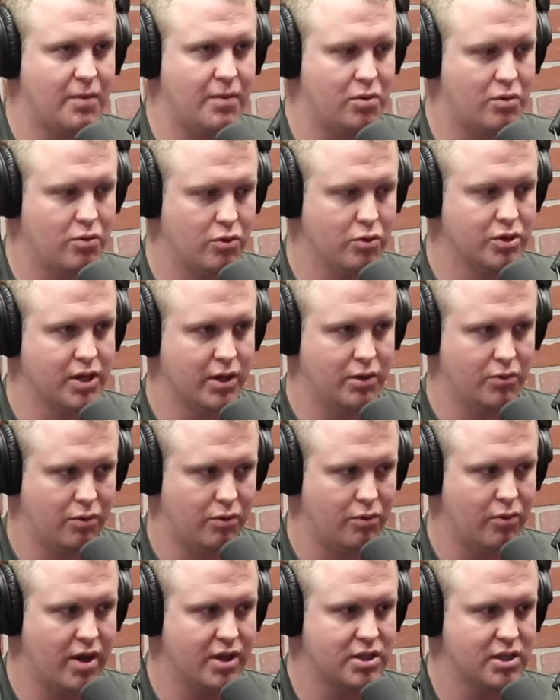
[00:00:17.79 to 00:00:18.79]
Like with
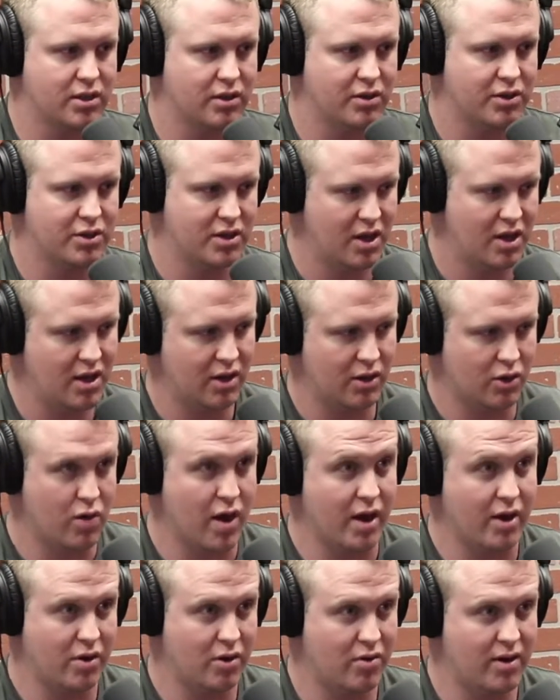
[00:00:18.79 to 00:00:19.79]
wrestling, there's Greco
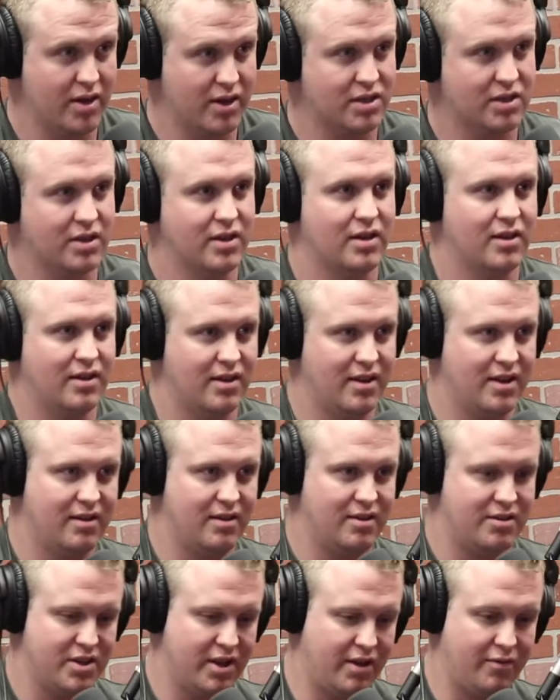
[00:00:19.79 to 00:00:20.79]
wrestling, and then there's like
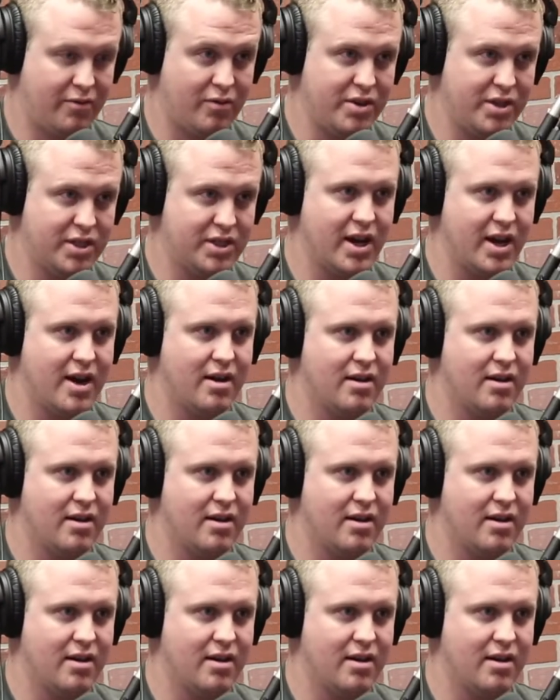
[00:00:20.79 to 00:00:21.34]
freestyle.